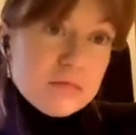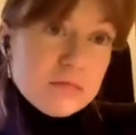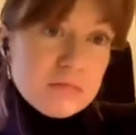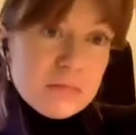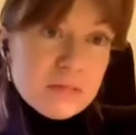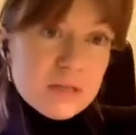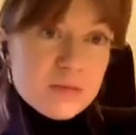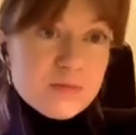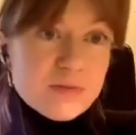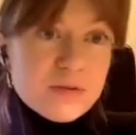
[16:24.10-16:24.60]

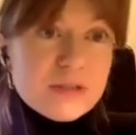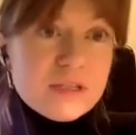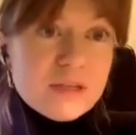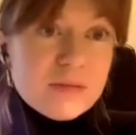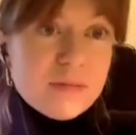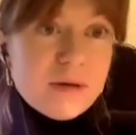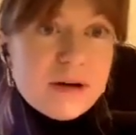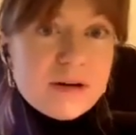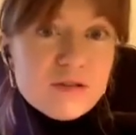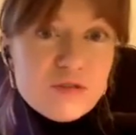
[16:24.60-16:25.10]
is pretty
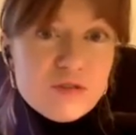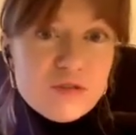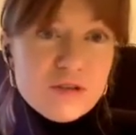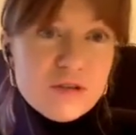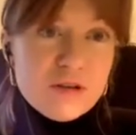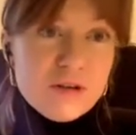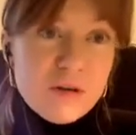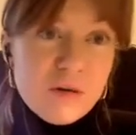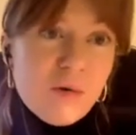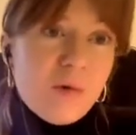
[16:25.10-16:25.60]

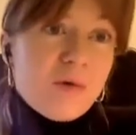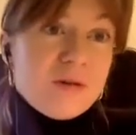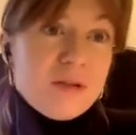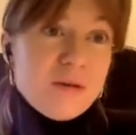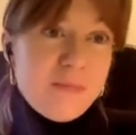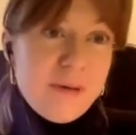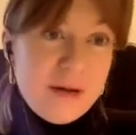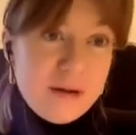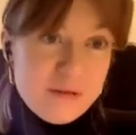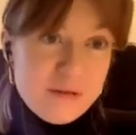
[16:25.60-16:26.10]
much all
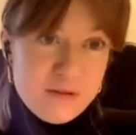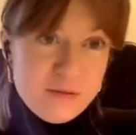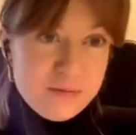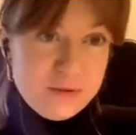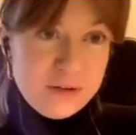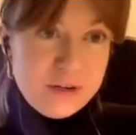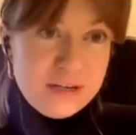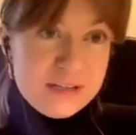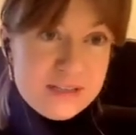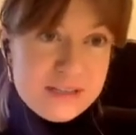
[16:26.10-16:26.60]
about
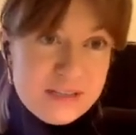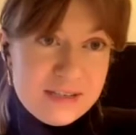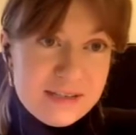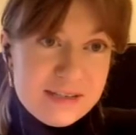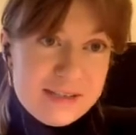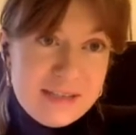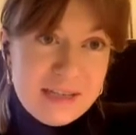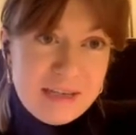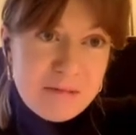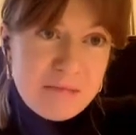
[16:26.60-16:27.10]

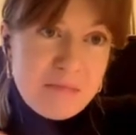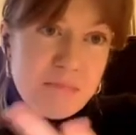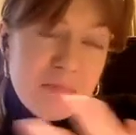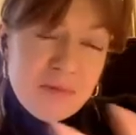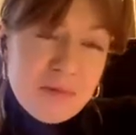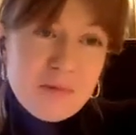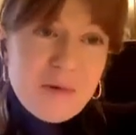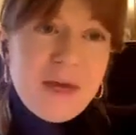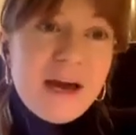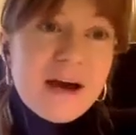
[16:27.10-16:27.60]
surprises. Like,
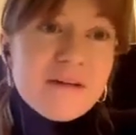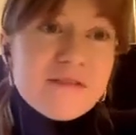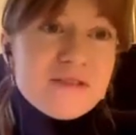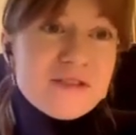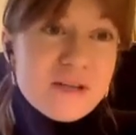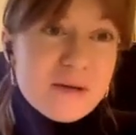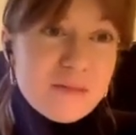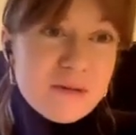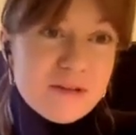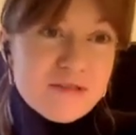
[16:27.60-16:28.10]
we have
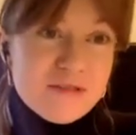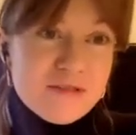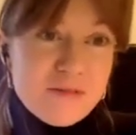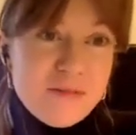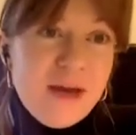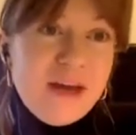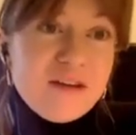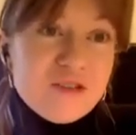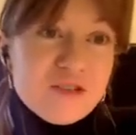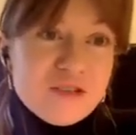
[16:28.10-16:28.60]
some
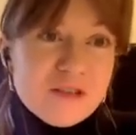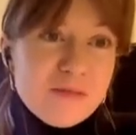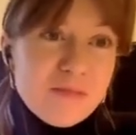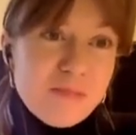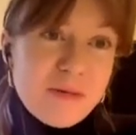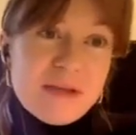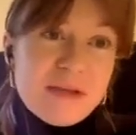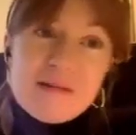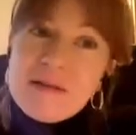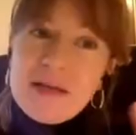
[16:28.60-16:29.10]
information,
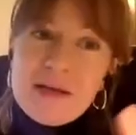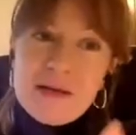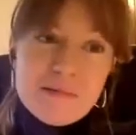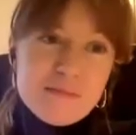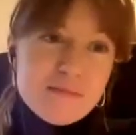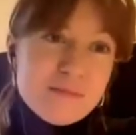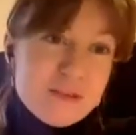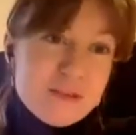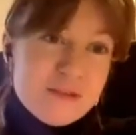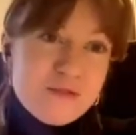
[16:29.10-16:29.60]
but like,
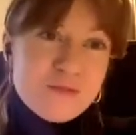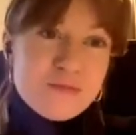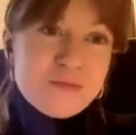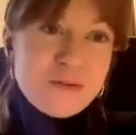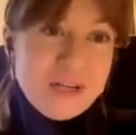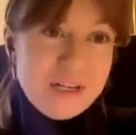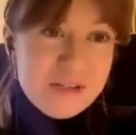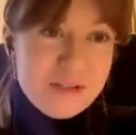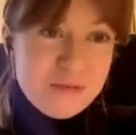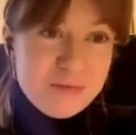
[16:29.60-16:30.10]

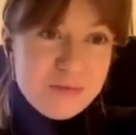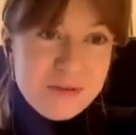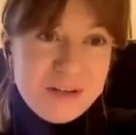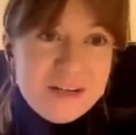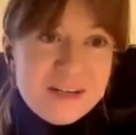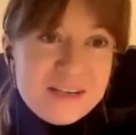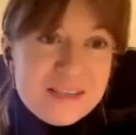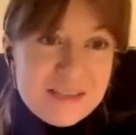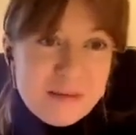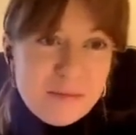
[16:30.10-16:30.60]
surprise,
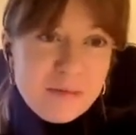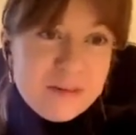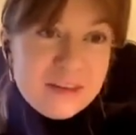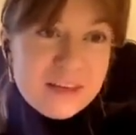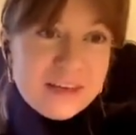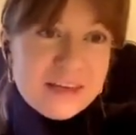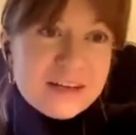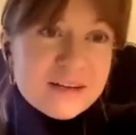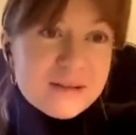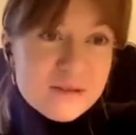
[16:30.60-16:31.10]
surprise,
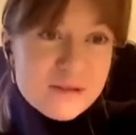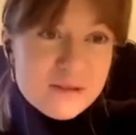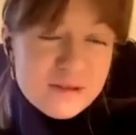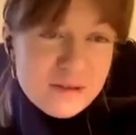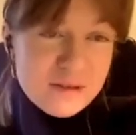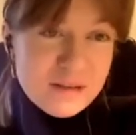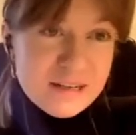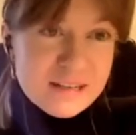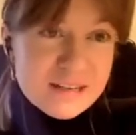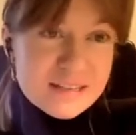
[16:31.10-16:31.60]
something else
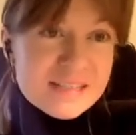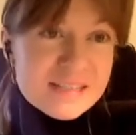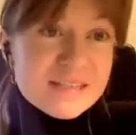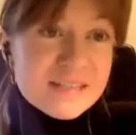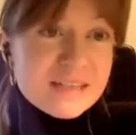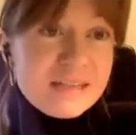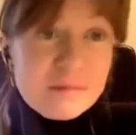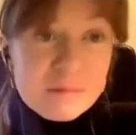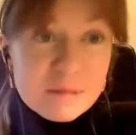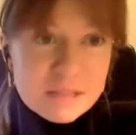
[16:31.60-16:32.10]

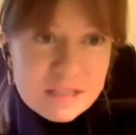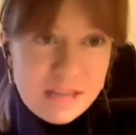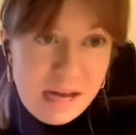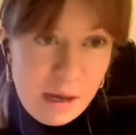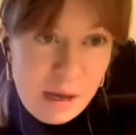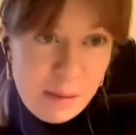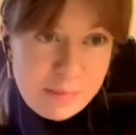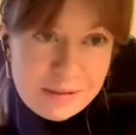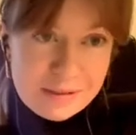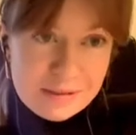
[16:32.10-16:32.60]
still will
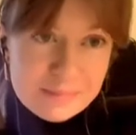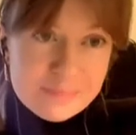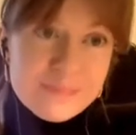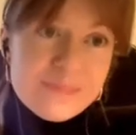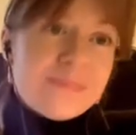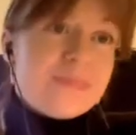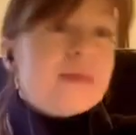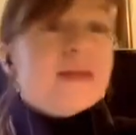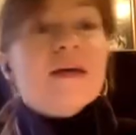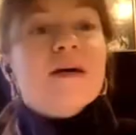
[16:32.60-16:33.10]
happen.
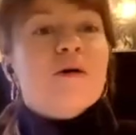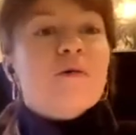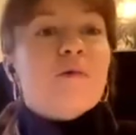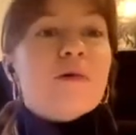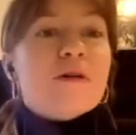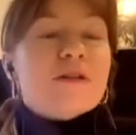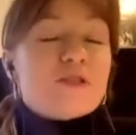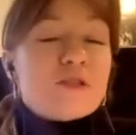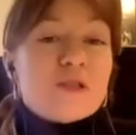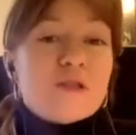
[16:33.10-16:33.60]

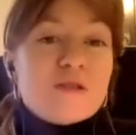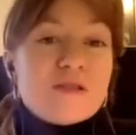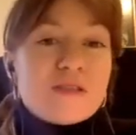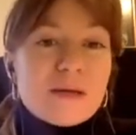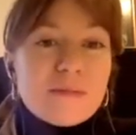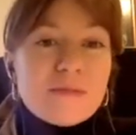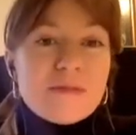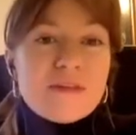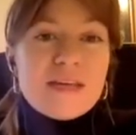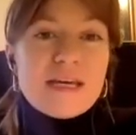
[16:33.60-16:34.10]
We'll do
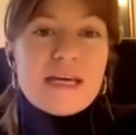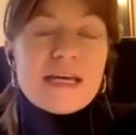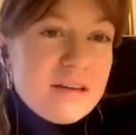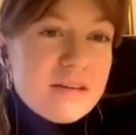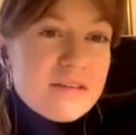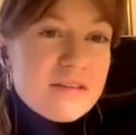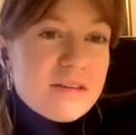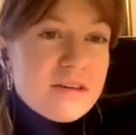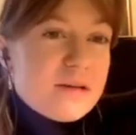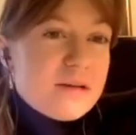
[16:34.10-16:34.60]
something.
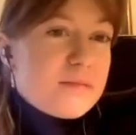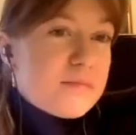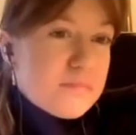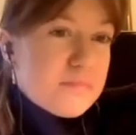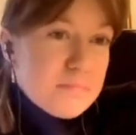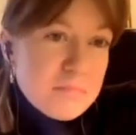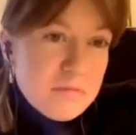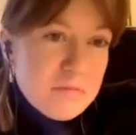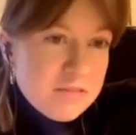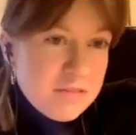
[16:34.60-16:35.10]
They're
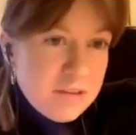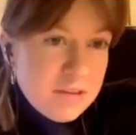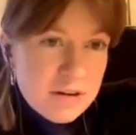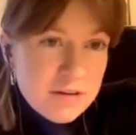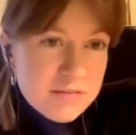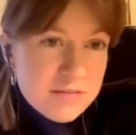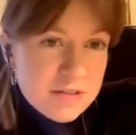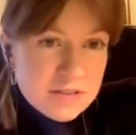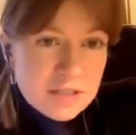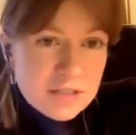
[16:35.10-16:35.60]

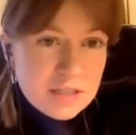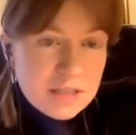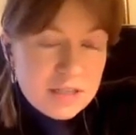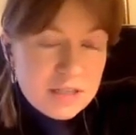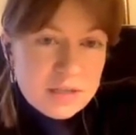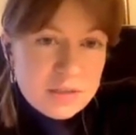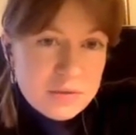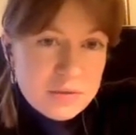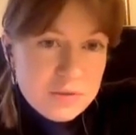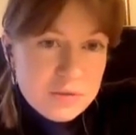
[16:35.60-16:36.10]
very, very
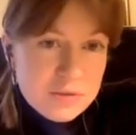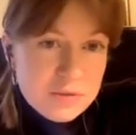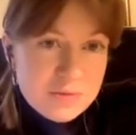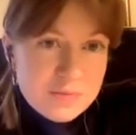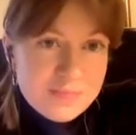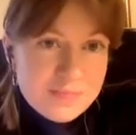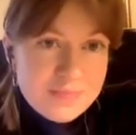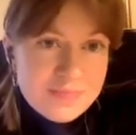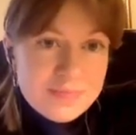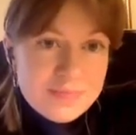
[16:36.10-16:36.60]
close,
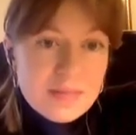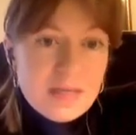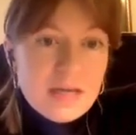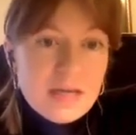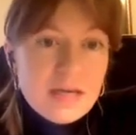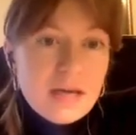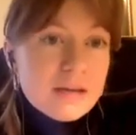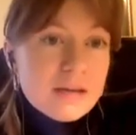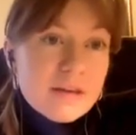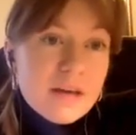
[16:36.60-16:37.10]

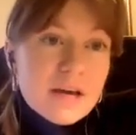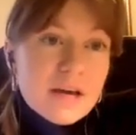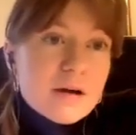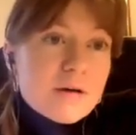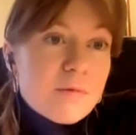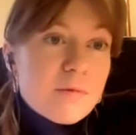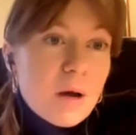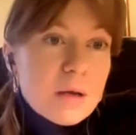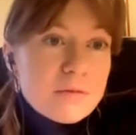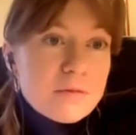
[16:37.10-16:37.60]
and they're
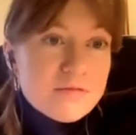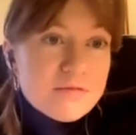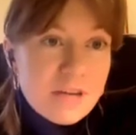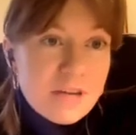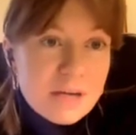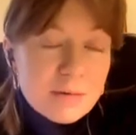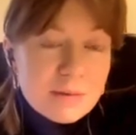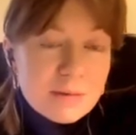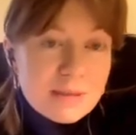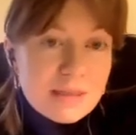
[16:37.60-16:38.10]
quite
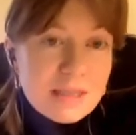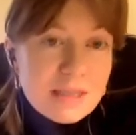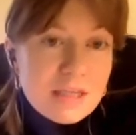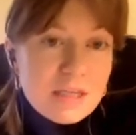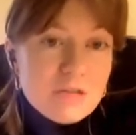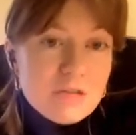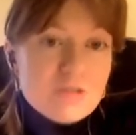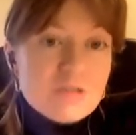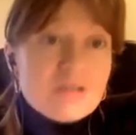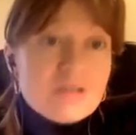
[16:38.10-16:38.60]
frequently
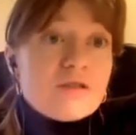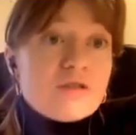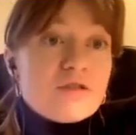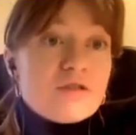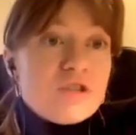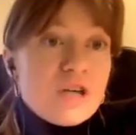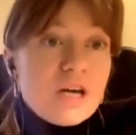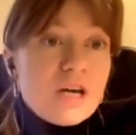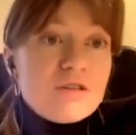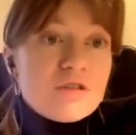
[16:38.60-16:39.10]
used
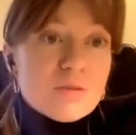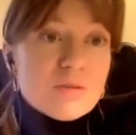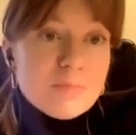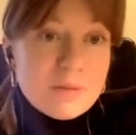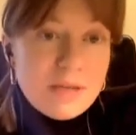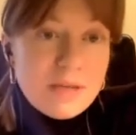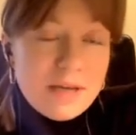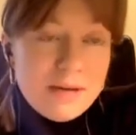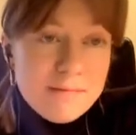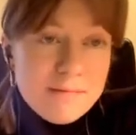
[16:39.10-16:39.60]

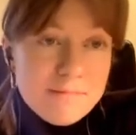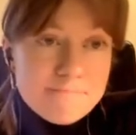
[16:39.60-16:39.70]
interchangeably.